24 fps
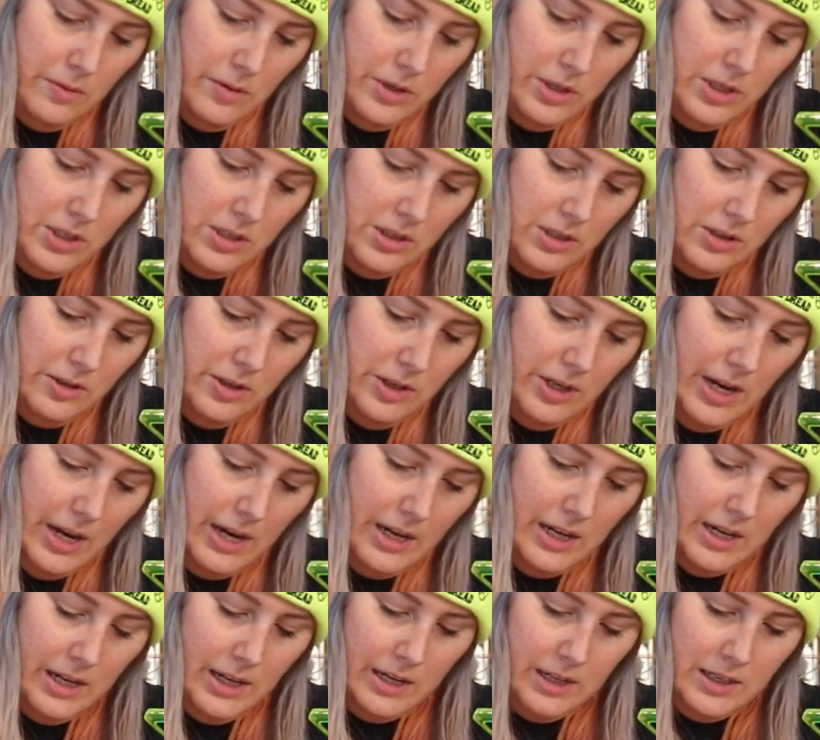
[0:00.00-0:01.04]
Just
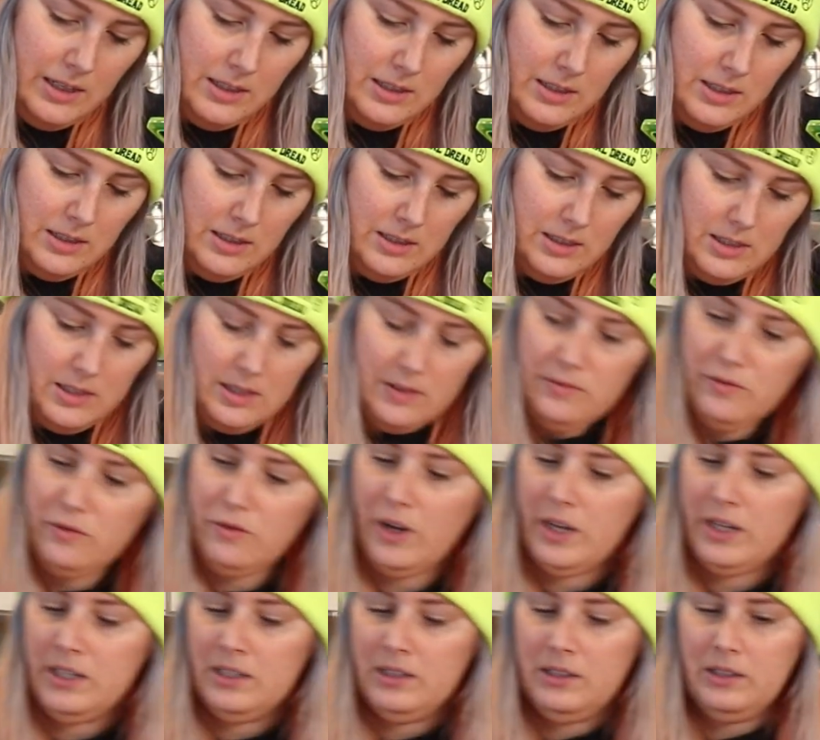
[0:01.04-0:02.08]
creating some
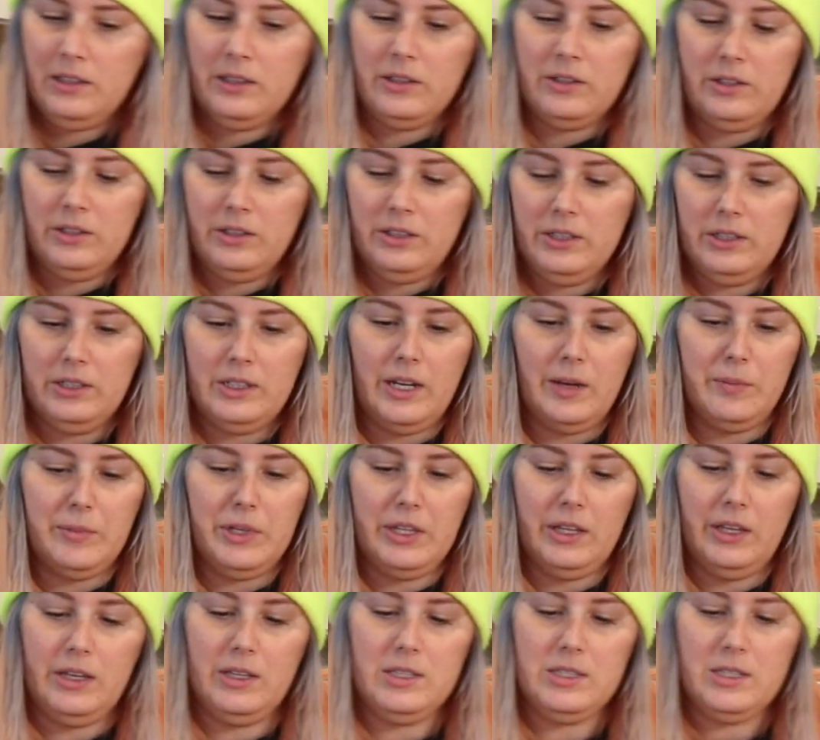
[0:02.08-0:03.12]
fun little
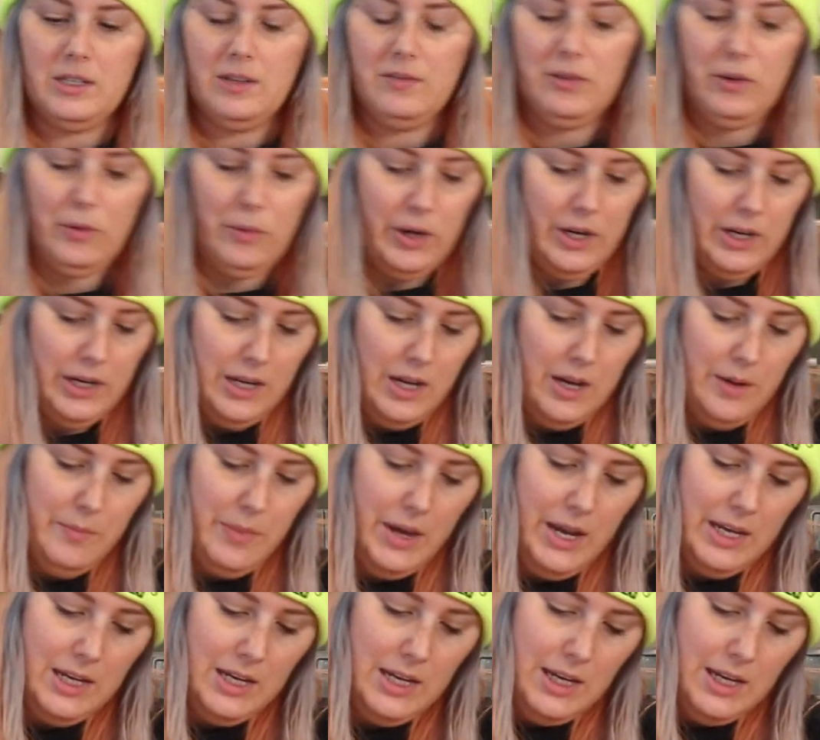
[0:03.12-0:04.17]
nebulas. And if you want to come back